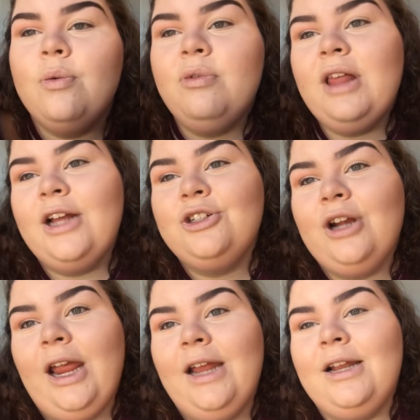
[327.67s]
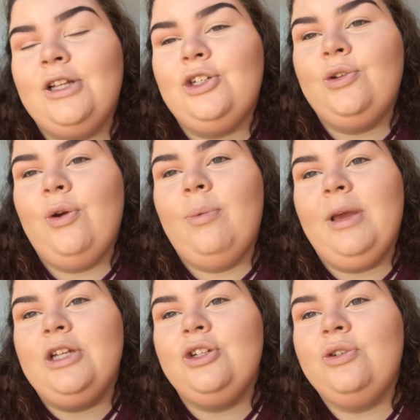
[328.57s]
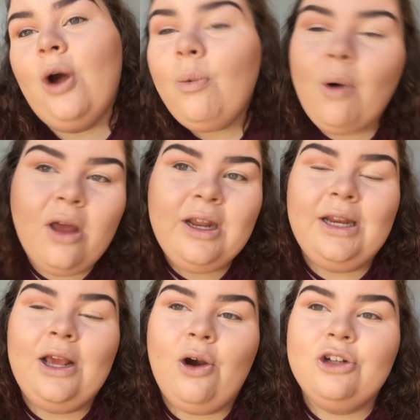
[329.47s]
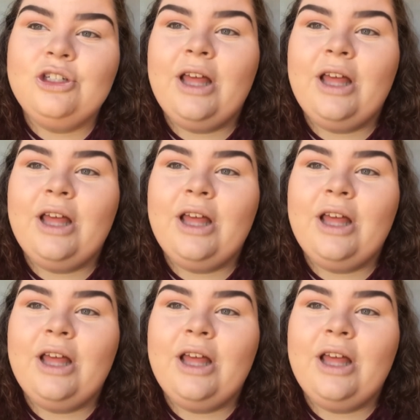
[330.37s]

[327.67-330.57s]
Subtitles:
Relax your hand as you do it because you don't want any harsh